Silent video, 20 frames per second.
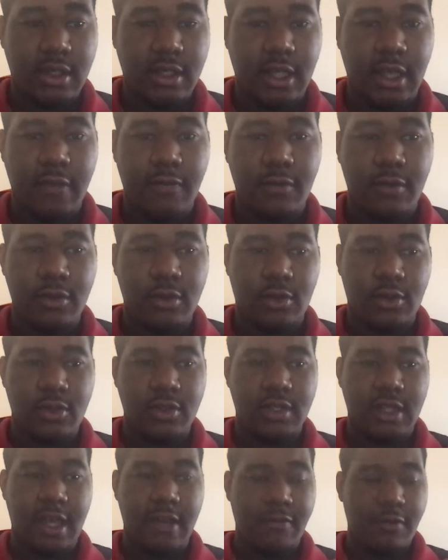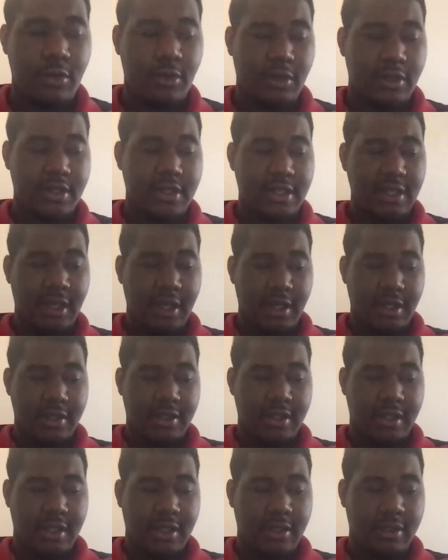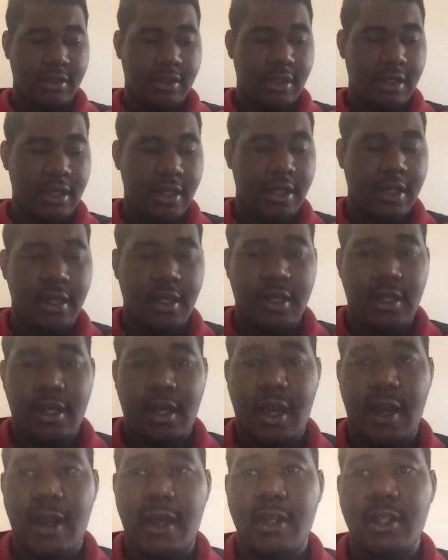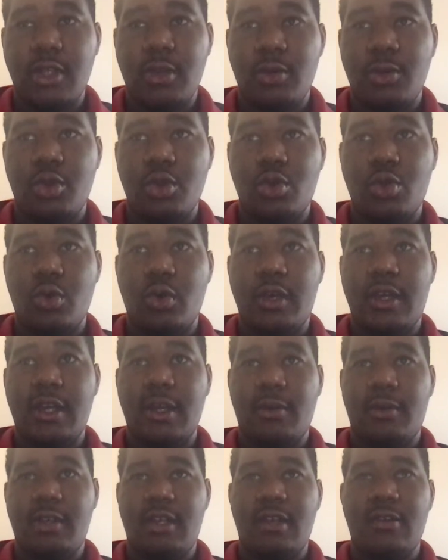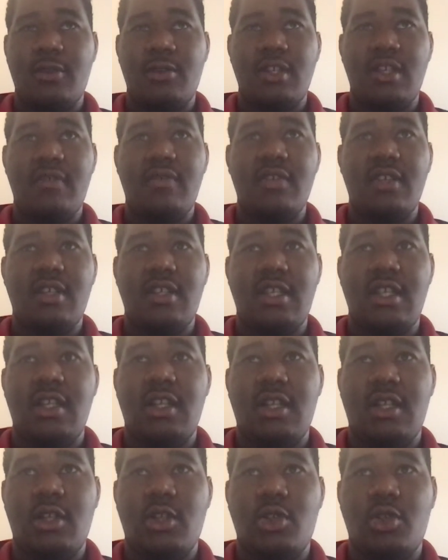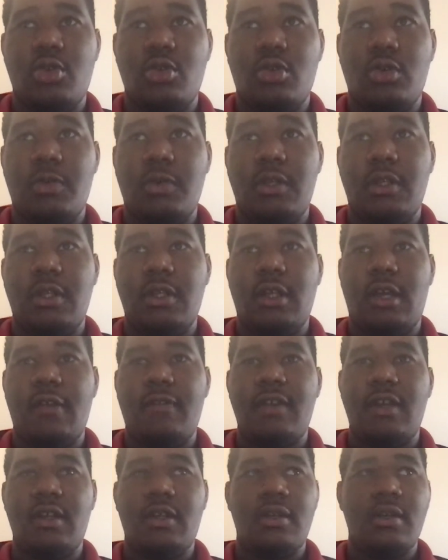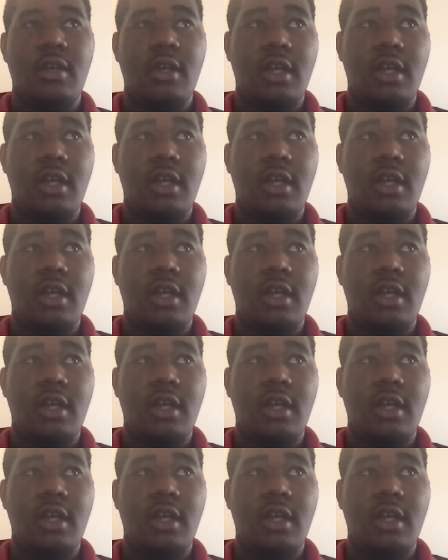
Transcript: everyone on sight, and I liked how they were just walking around. There's even a scene in the story when I think